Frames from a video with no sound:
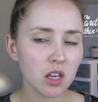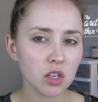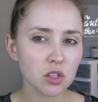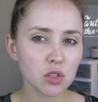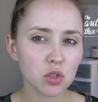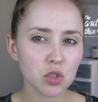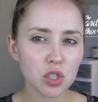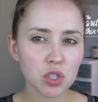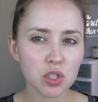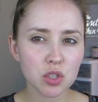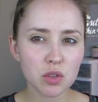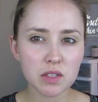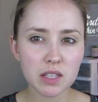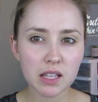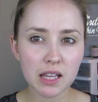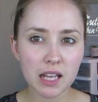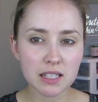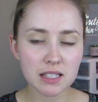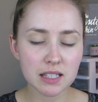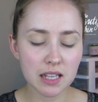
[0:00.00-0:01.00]
So just using
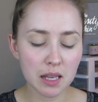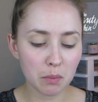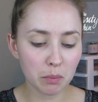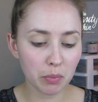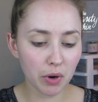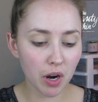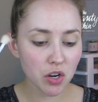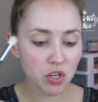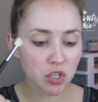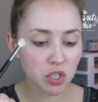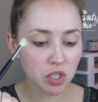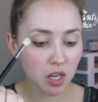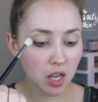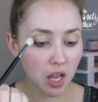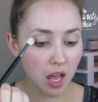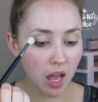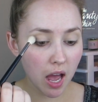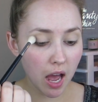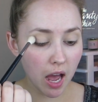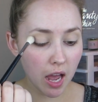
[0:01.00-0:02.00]
that same brush,
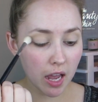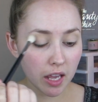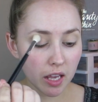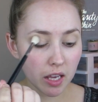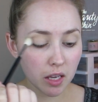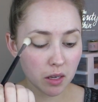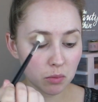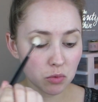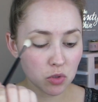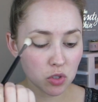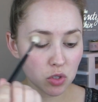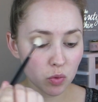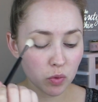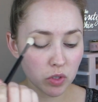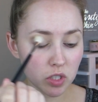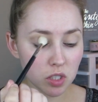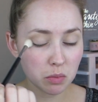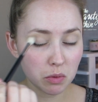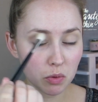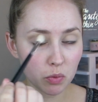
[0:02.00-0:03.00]
I am just
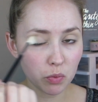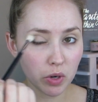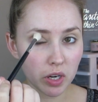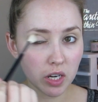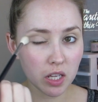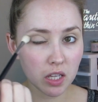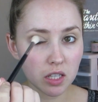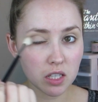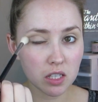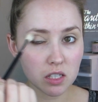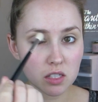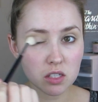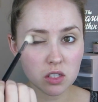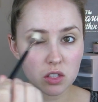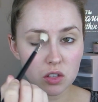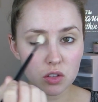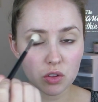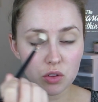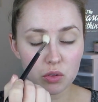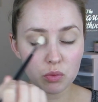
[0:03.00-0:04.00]
going to be running this
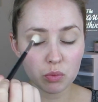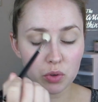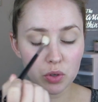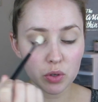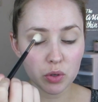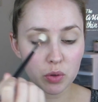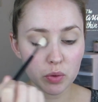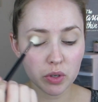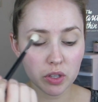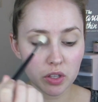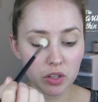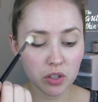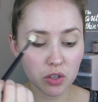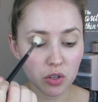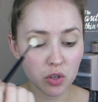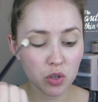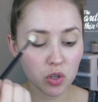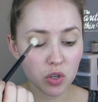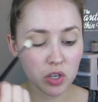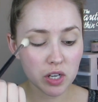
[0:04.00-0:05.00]
through the
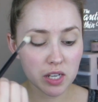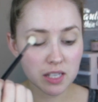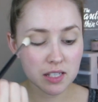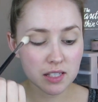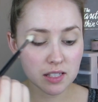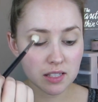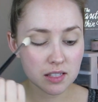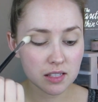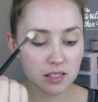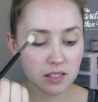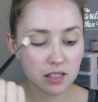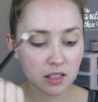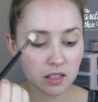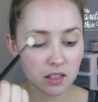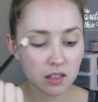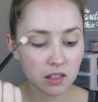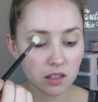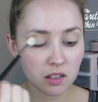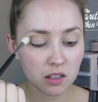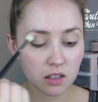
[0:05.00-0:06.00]
crease
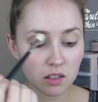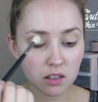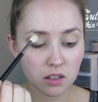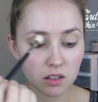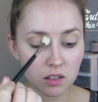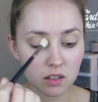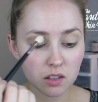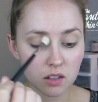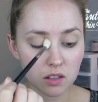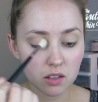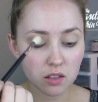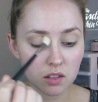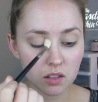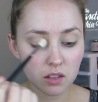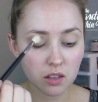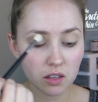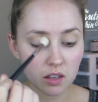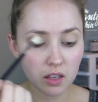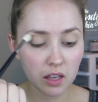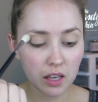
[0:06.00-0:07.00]

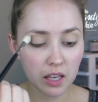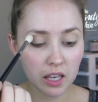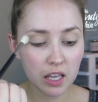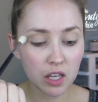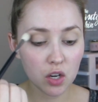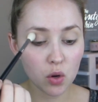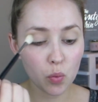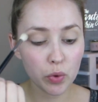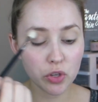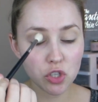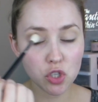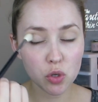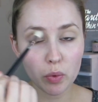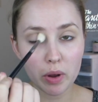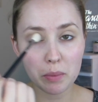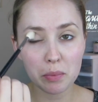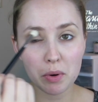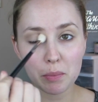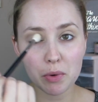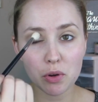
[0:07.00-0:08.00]
in windshield
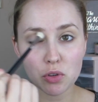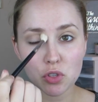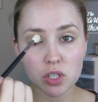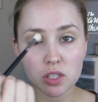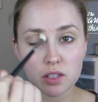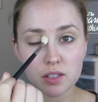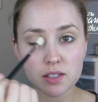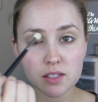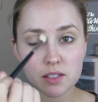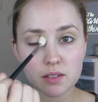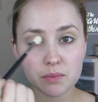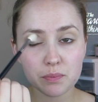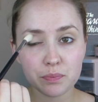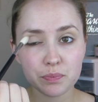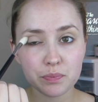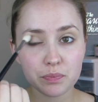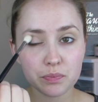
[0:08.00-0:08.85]
wiper motions.